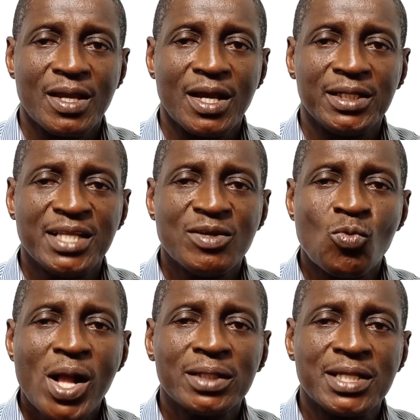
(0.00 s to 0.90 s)
And let the
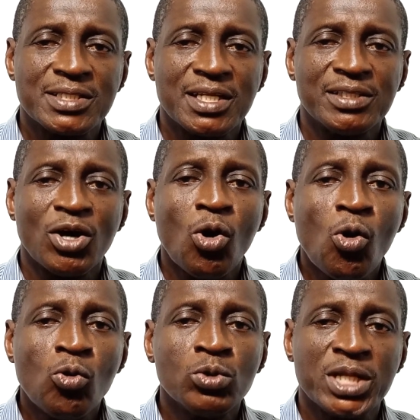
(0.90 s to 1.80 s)
wellness and the
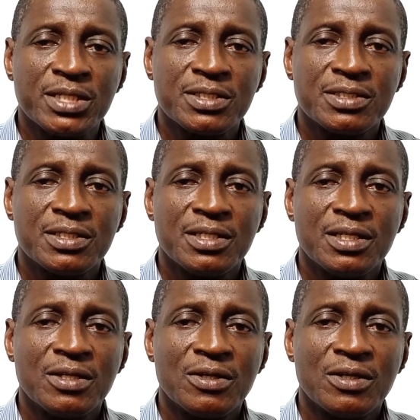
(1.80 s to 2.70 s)
wholeness
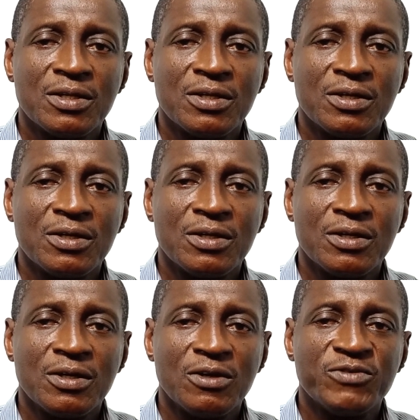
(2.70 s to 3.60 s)

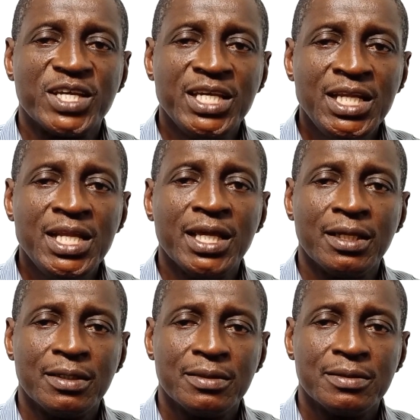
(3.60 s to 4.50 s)
of the
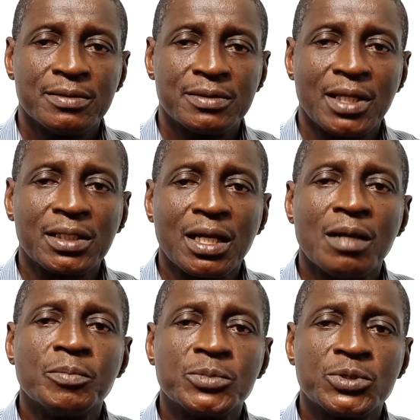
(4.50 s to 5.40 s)
healing that
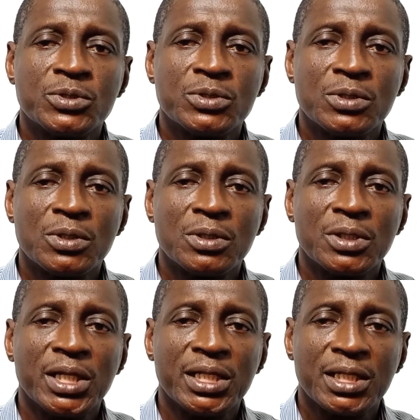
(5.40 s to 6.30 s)
comes
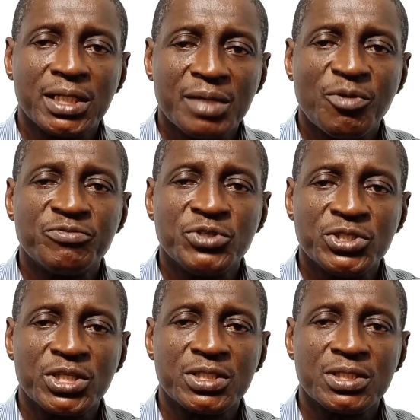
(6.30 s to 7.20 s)
in the name of
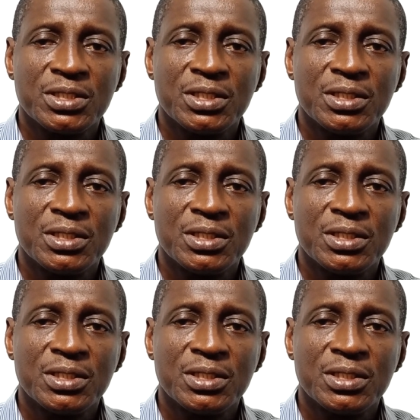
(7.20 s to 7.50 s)
Jesus.